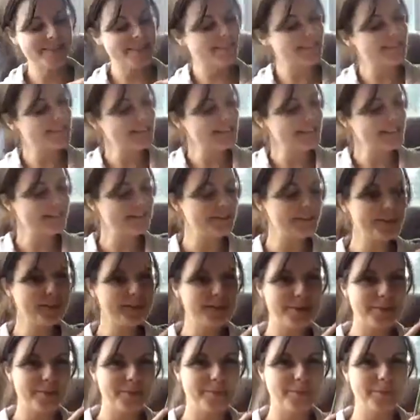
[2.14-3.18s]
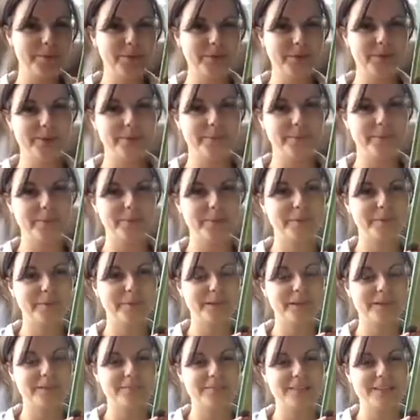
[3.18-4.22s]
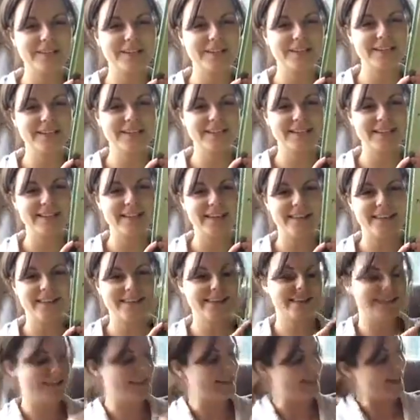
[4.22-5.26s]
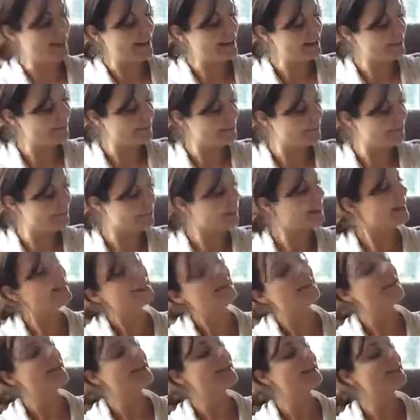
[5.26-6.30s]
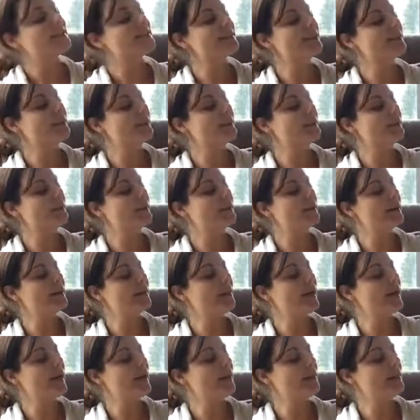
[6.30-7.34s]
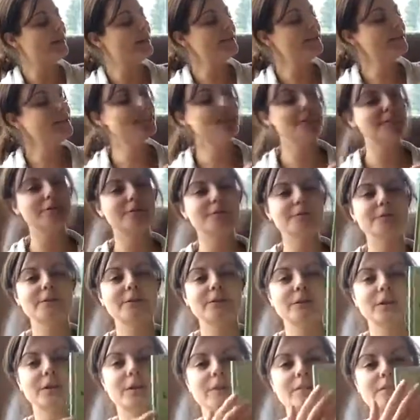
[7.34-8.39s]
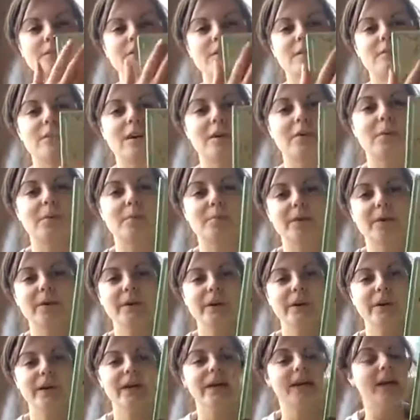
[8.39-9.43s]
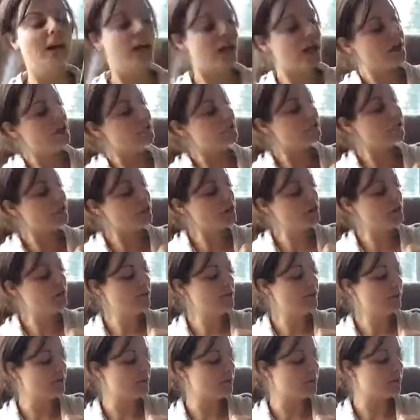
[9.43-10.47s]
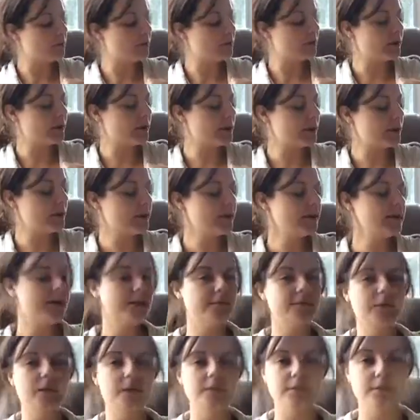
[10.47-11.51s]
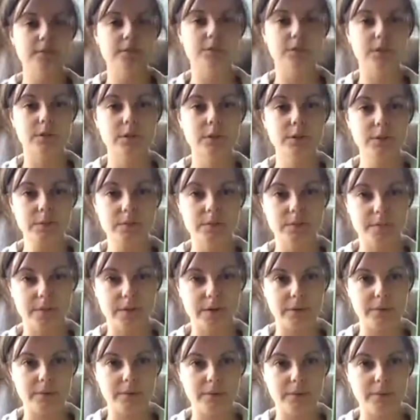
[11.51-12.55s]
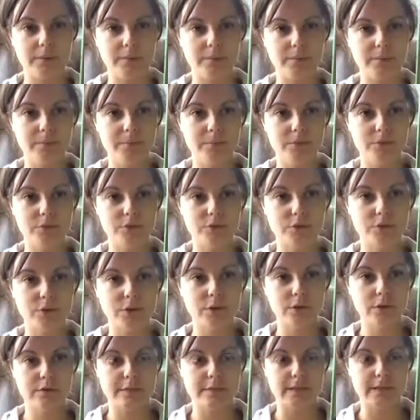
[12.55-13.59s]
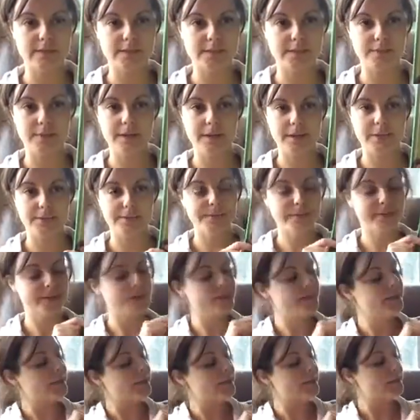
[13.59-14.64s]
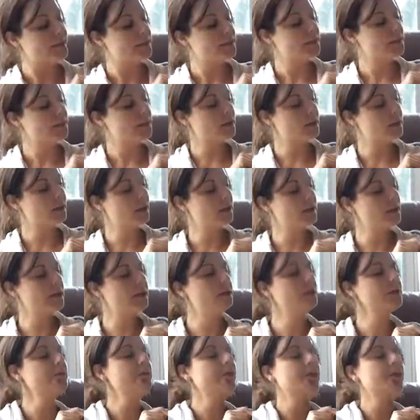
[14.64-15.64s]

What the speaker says: So let's have a look at the book we'll be reading together today. So this is the front cover of our book. And a front cover of a book, it can give lots of clues about what the story is about. So on our